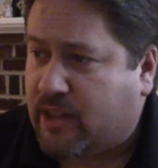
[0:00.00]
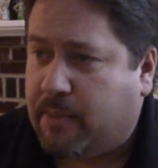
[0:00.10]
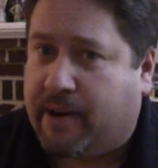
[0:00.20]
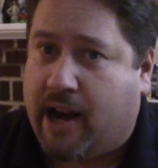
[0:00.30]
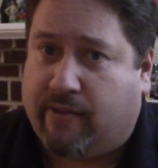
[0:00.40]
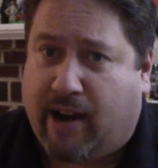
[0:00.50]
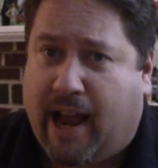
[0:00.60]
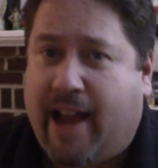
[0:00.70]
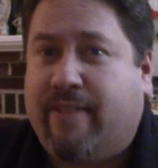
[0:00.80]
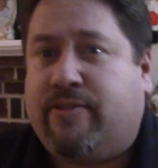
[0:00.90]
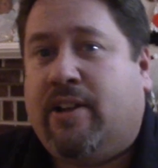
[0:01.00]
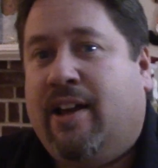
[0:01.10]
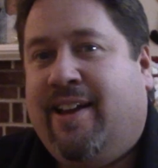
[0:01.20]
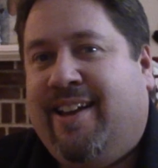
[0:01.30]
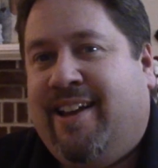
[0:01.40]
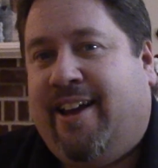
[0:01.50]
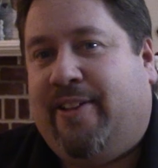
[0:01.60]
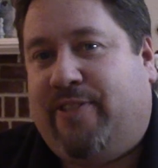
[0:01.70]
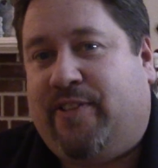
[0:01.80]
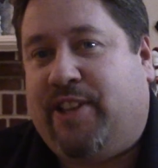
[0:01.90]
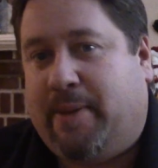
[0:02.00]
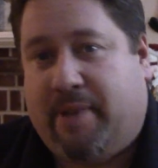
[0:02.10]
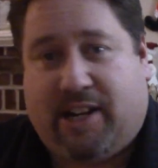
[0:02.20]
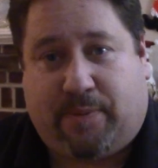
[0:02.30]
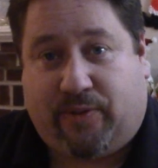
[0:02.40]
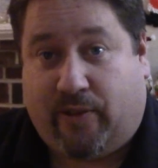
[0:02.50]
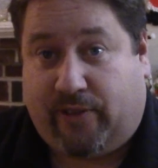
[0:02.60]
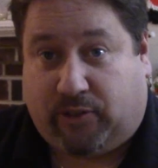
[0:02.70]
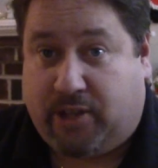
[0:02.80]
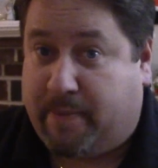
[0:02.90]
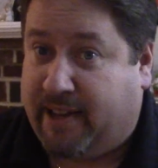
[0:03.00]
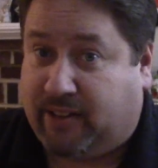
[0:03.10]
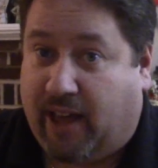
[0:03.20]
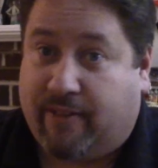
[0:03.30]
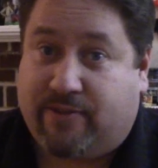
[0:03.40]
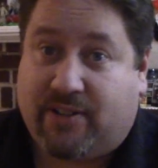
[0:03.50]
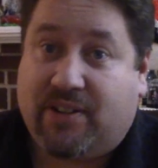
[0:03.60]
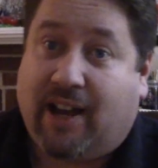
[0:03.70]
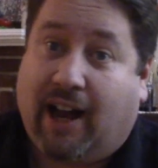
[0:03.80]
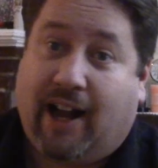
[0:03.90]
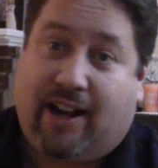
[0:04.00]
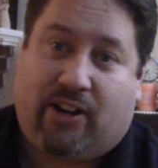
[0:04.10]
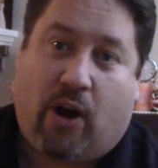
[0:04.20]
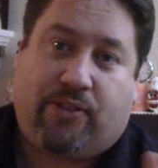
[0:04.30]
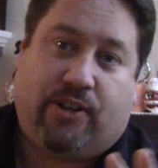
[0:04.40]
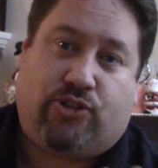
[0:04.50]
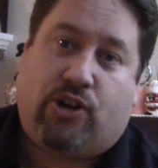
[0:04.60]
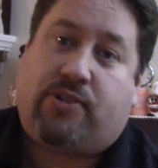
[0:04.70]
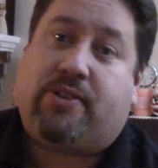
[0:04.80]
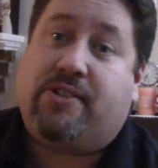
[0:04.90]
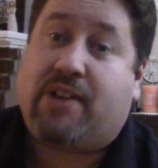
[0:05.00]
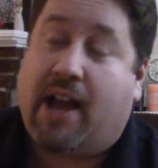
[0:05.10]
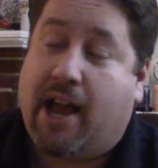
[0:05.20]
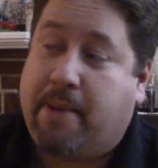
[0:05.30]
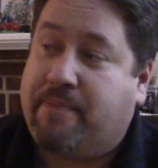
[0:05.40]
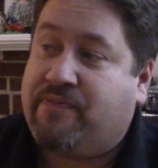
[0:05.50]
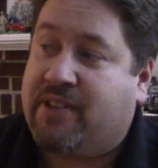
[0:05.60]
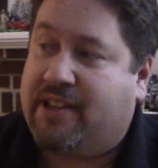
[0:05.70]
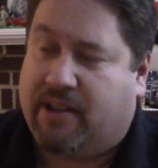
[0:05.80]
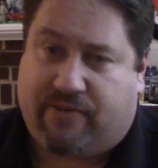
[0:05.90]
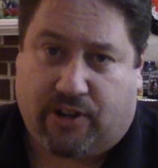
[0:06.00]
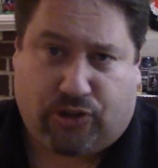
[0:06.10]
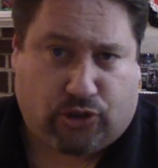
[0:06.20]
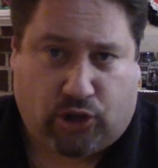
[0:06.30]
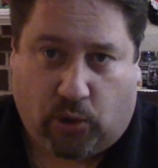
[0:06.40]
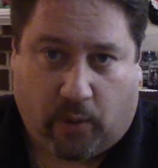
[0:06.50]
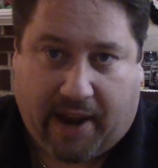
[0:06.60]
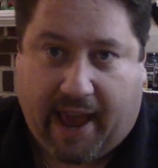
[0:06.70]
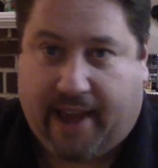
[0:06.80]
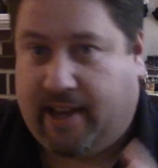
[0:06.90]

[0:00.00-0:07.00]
But I arrived 15 minutes before Phil Tippett had left. I got there just in time. He had finished his Q&A.